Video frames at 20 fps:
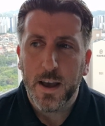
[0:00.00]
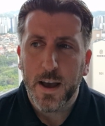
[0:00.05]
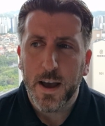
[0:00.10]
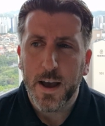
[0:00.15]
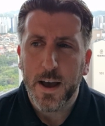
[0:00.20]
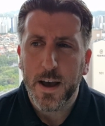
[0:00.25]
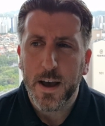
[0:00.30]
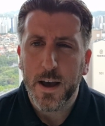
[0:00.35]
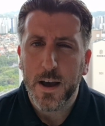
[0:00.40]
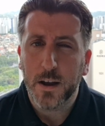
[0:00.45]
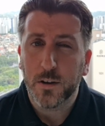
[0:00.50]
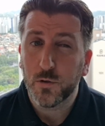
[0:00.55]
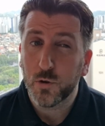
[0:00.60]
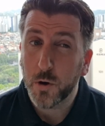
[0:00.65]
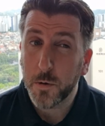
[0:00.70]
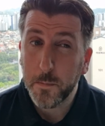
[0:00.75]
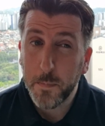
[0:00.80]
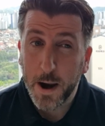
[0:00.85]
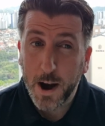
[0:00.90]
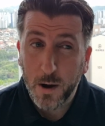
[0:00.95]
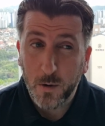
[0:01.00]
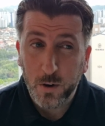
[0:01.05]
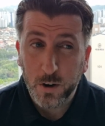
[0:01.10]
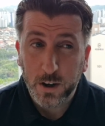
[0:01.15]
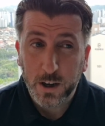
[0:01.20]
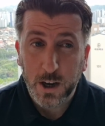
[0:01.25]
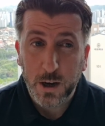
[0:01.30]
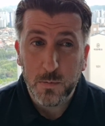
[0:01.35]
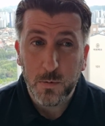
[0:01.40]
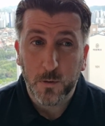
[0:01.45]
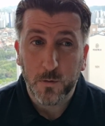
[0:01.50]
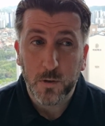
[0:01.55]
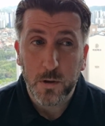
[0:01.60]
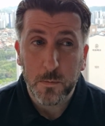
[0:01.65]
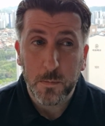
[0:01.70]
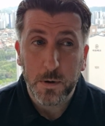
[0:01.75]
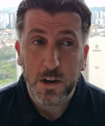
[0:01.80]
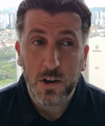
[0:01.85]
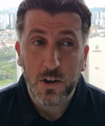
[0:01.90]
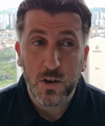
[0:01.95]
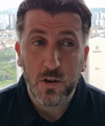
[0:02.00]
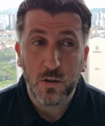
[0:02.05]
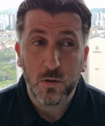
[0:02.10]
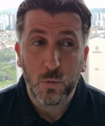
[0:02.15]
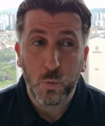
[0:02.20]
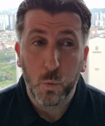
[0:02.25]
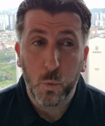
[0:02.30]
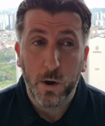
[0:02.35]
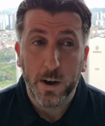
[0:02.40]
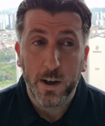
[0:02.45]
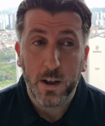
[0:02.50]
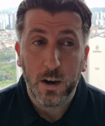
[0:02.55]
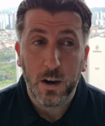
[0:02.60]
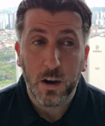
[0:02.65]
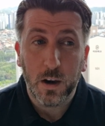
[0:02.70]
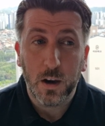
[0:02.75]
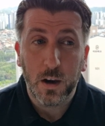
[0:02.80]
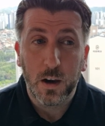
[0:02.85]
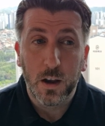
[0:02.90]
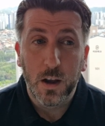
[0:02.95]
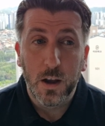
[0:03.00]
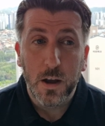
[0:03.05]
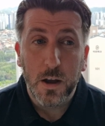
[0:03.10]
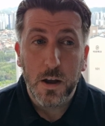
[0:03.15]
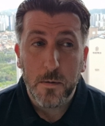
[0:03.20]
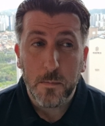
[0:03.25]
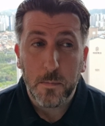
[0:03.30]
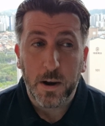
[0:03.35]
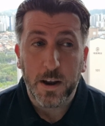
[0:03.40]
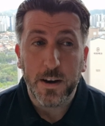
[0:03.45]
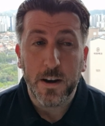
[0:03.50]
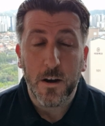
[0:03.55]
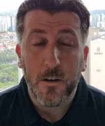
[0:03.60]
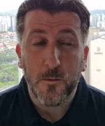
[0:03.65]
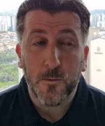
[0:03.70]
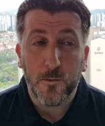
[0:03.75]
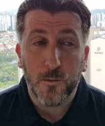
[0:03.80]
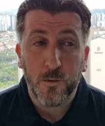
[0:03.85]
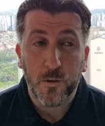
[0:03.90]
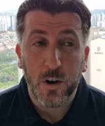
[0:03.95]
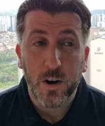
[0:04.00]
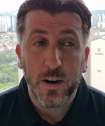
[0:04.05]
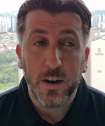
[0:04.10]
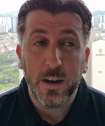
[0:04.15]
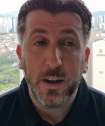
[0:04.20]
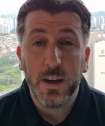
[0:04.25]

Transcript: Uh, Troy Parrott came off the bench as well, played up front.